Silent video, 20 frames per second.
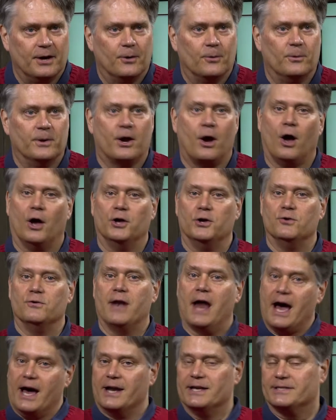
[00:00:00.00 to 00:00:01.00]
We call you
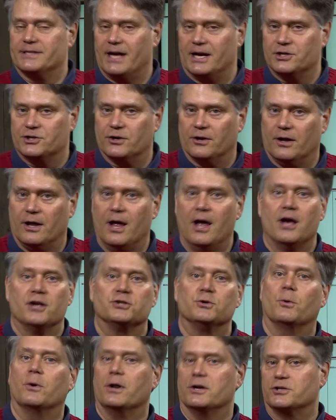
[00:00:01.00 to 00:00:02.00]
non-essential,
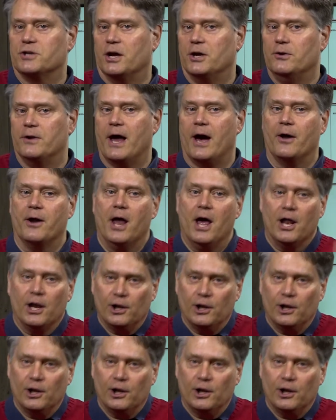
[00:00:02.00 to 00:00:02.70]
so we're going to shut you down.